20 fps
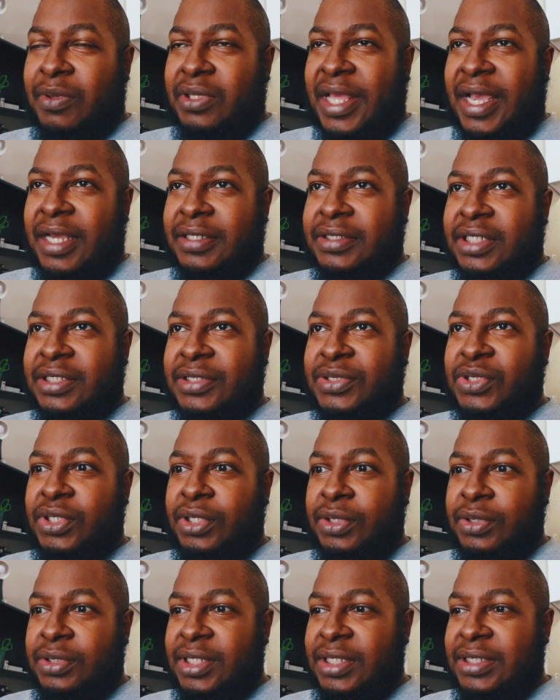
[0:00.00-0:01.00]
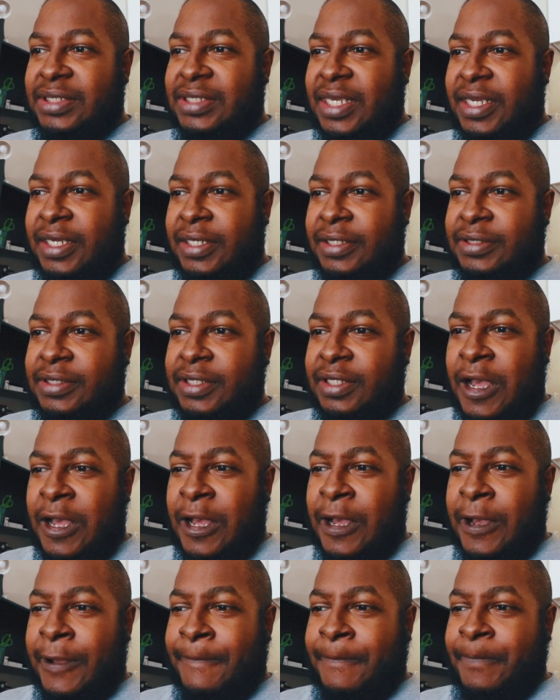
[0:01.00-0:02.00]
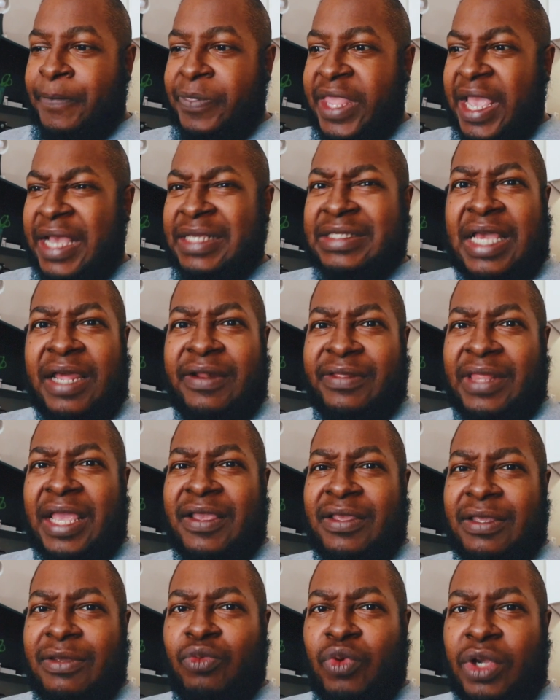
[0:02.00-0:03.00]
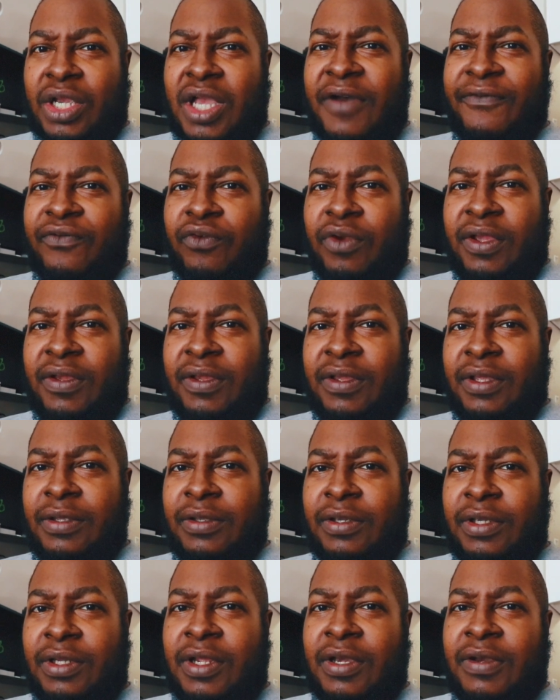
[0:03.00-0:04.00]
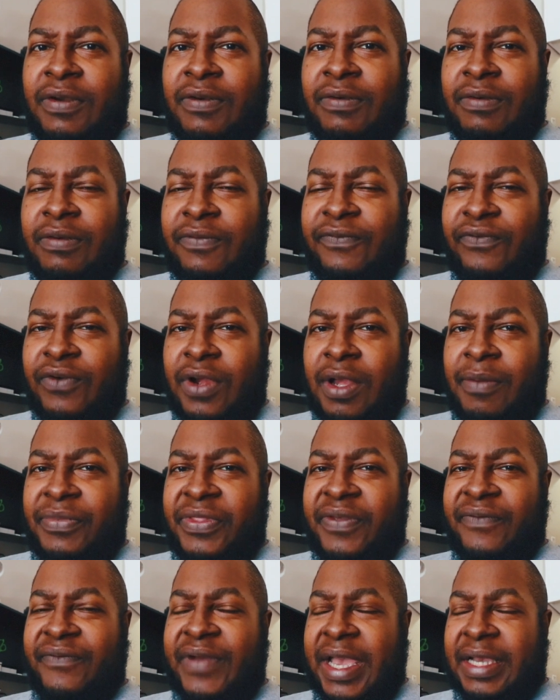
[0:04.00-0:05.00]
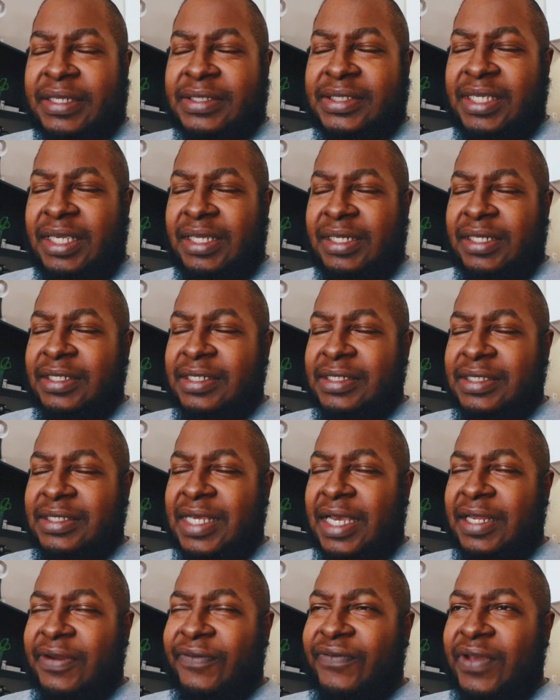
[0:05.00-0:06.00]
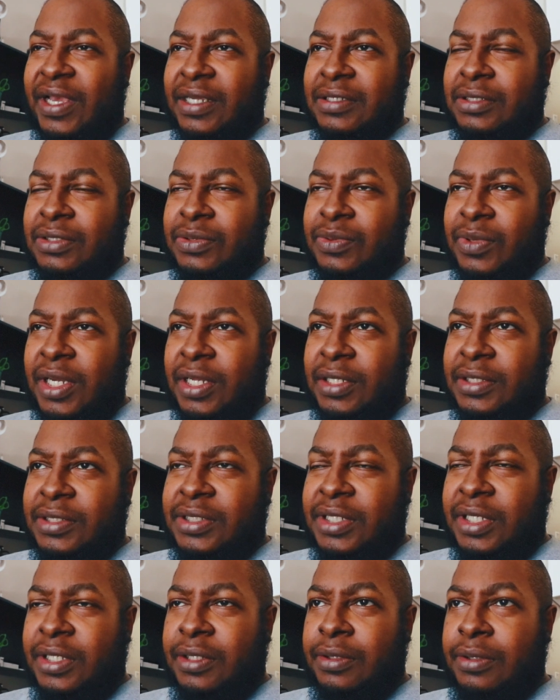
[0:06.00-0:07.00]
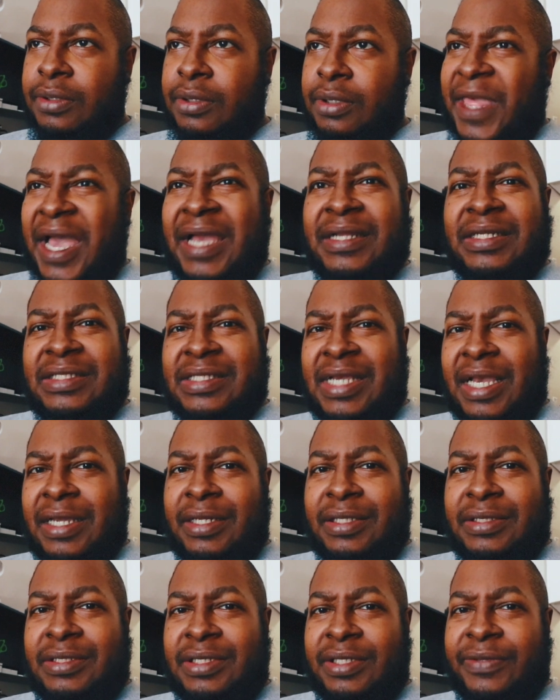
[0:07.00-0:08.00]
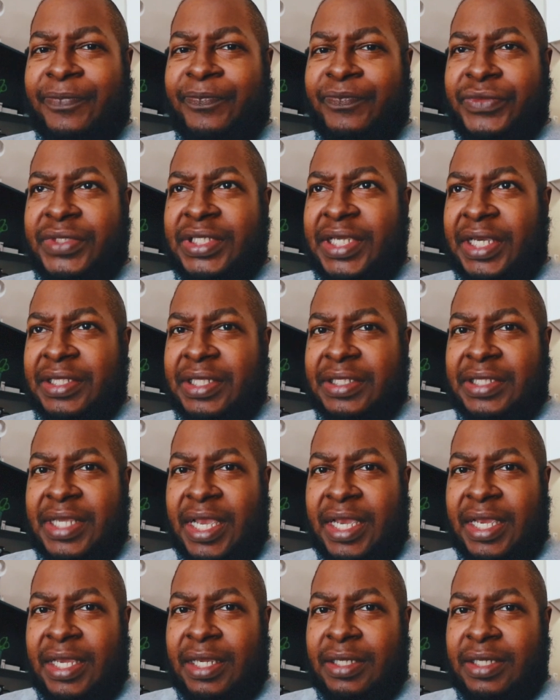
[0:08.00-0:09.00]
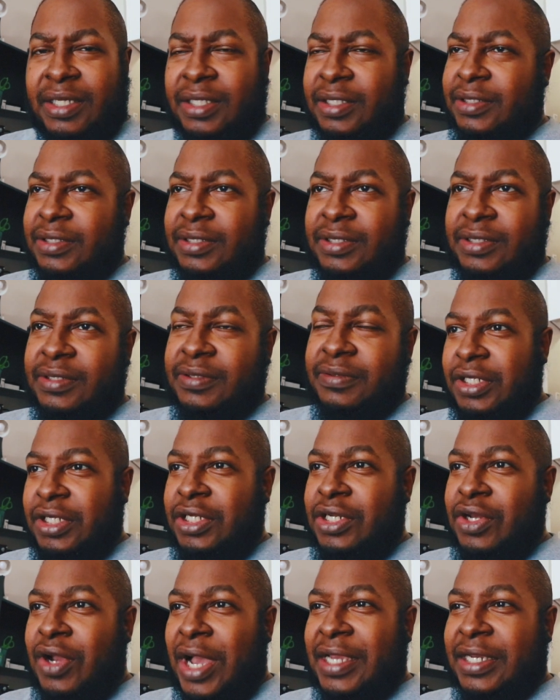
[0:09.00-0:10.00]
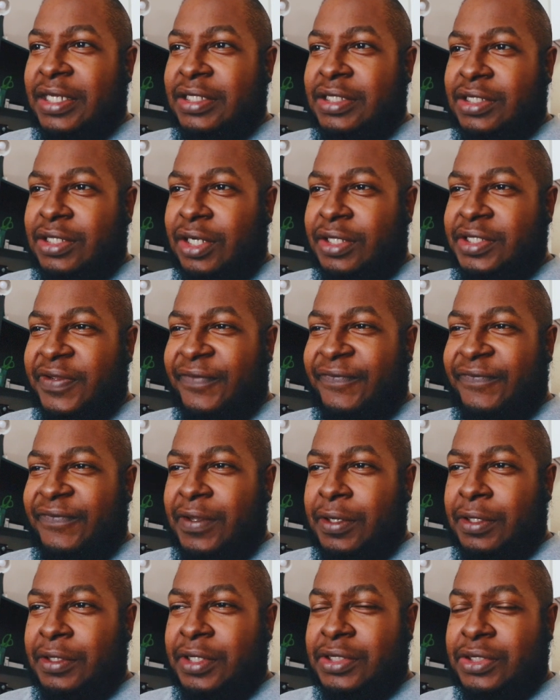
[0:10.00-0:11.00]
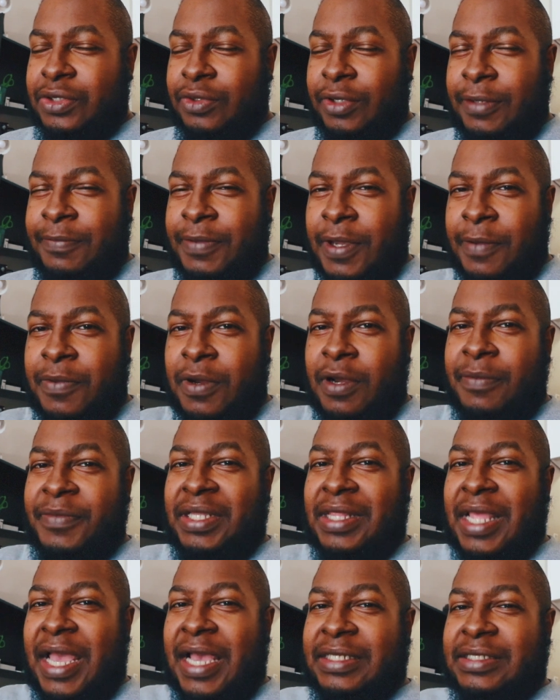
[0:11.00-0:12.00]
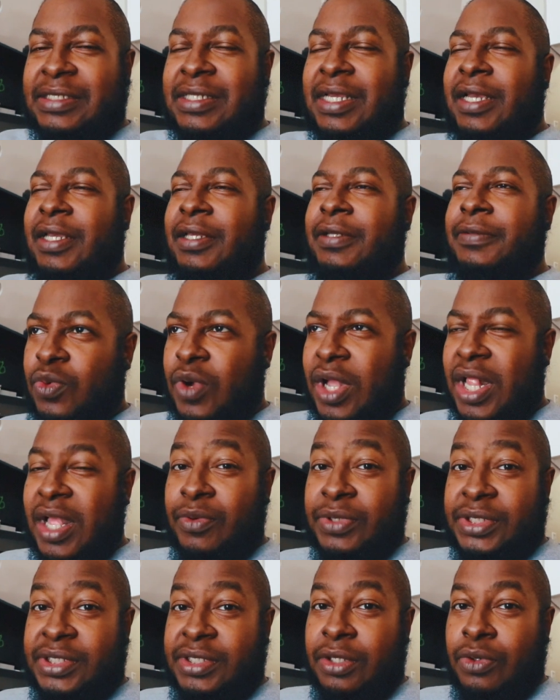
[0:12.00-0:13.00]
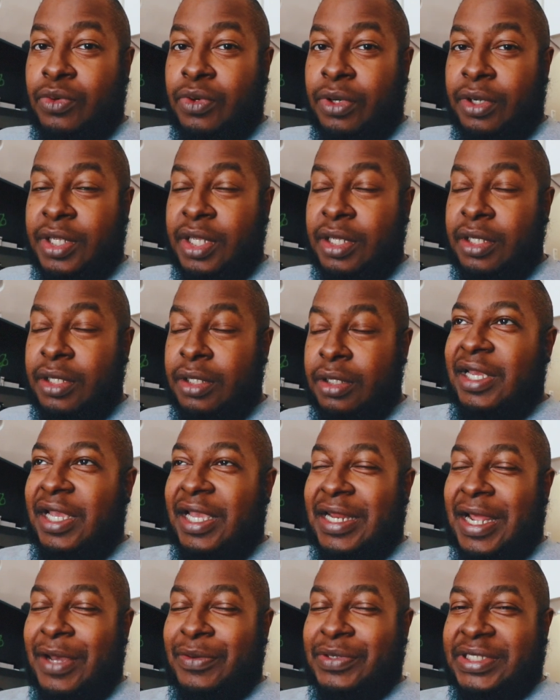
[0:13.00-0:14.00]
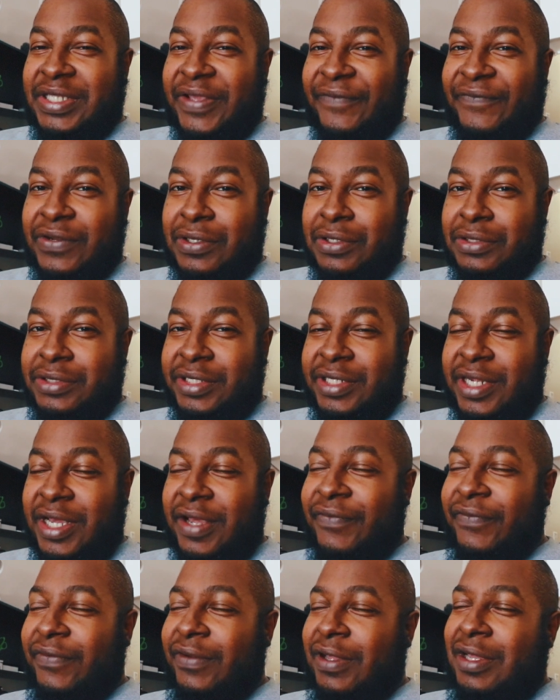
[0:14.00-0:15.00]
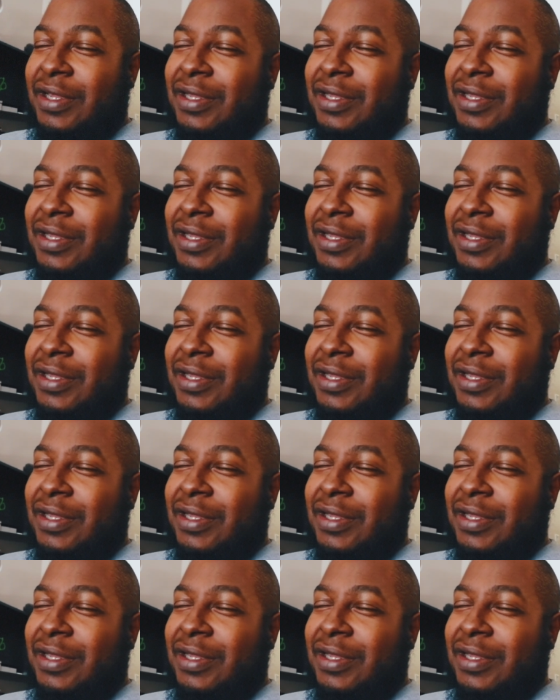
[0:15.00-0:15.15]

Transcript: allows us to use these days as kind of like recovery, you know, from the vaccine and its side effects as well. So I decided to take the day because, you know, I could start to feel this creep up on me last night while I was still working, and that was difficult enough.